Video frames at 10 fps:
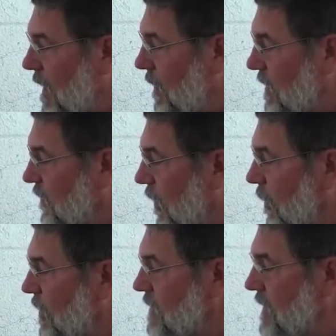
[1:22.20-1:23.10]
This
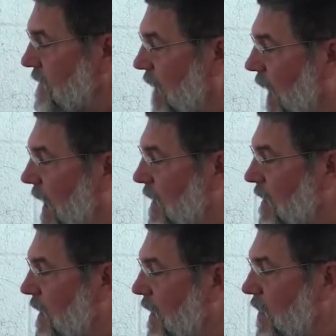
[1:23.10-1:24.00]
filter is
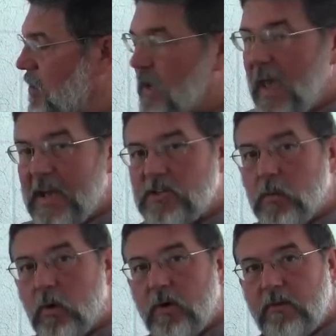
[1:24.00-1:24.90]
designed to catch
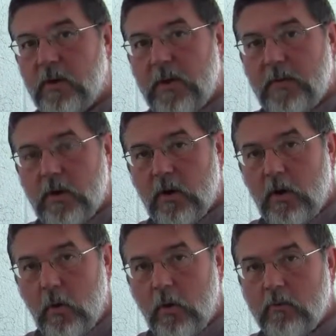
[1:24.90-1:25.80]
more of maybe
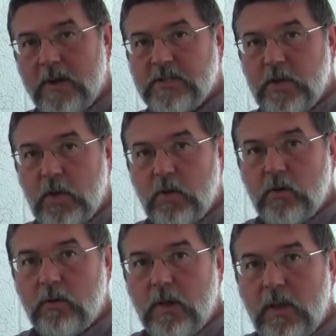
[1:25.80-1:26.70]
an oil
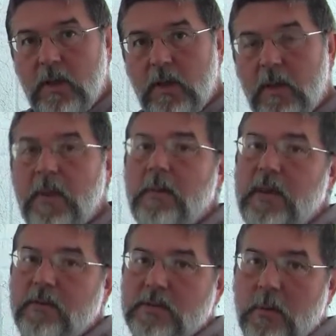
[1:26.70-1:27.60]
residue and then
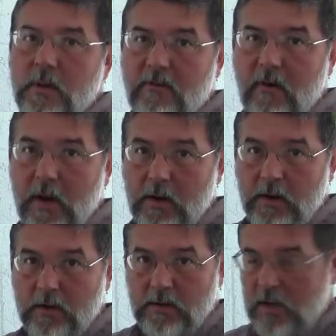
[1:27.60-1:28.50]
even some of the
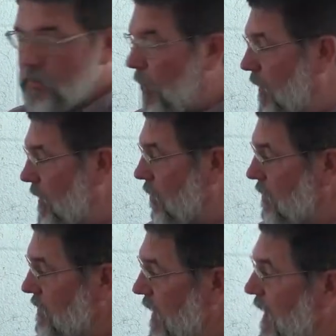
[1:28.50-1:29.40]
finer dust
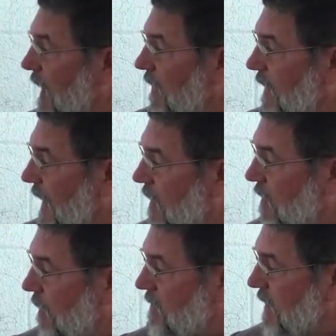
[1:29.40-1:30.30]
particles. The
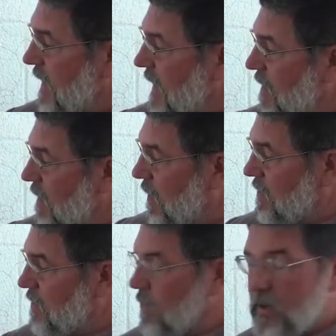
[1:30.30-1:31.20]
air comes in here, it
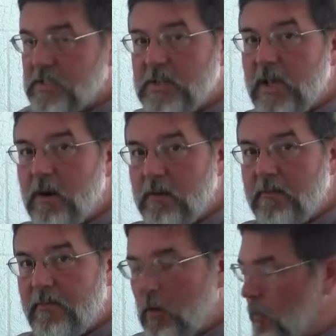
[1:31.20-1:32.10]
goes through the center of
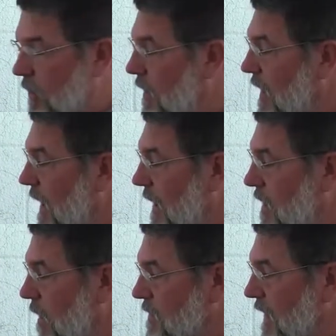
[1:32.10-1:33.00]
the filter and
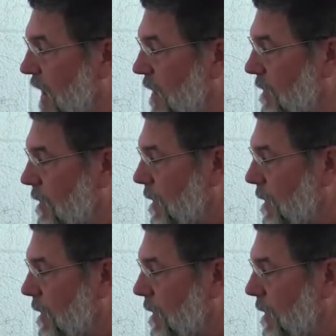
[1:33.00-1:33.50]
comes out.